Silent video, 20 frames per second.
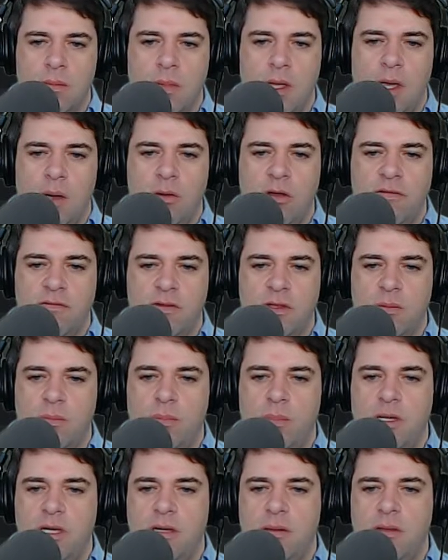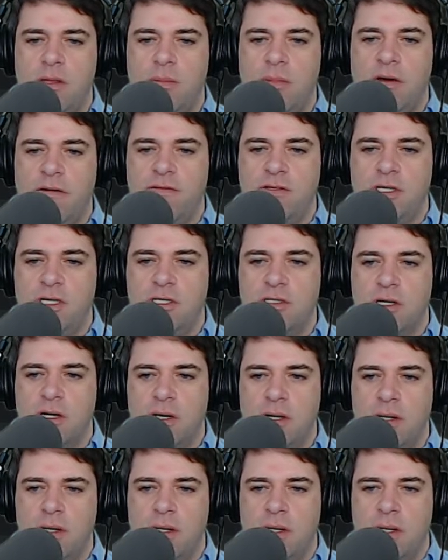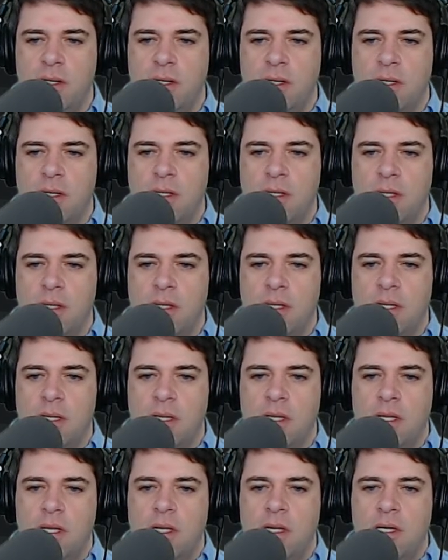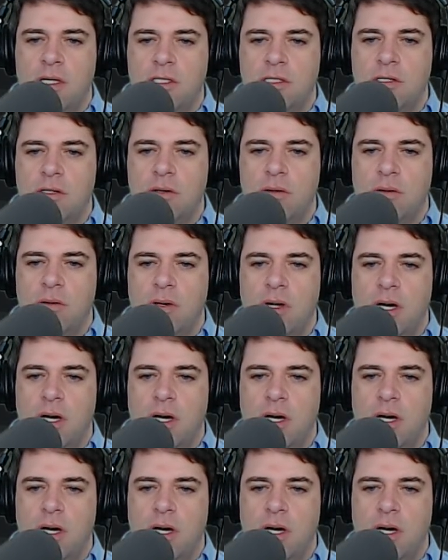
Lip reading: And whatever the above G's are. So